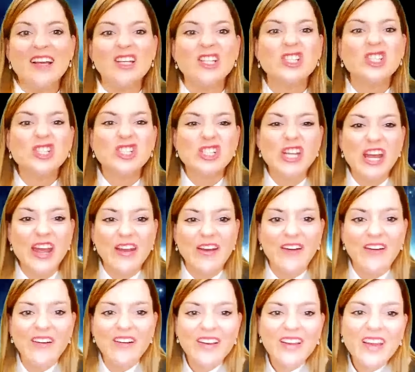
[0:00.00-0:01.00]
share,
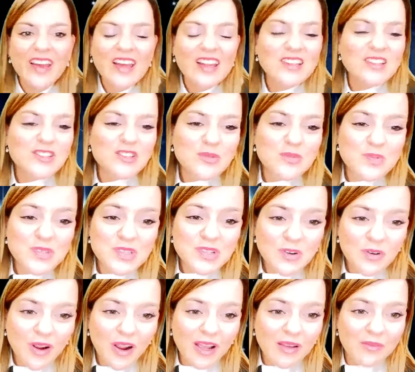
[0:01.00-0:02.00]
and
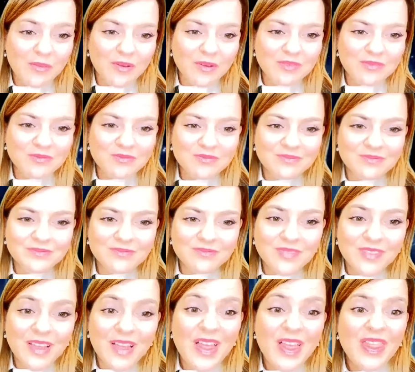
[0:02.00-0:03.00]
subscribe.
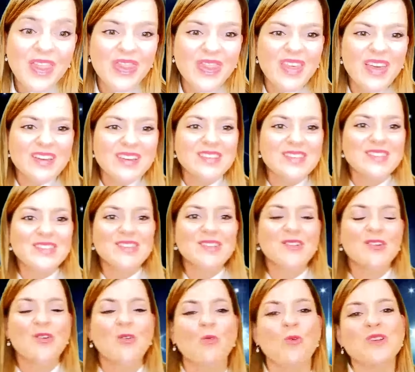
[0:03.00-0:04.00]
This
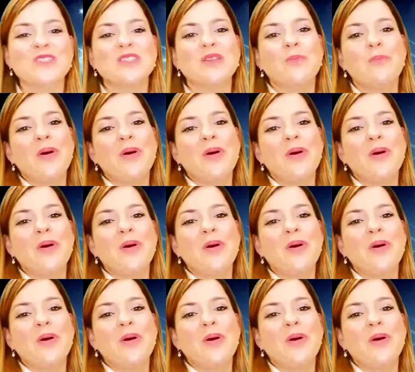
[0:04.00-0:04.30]
was the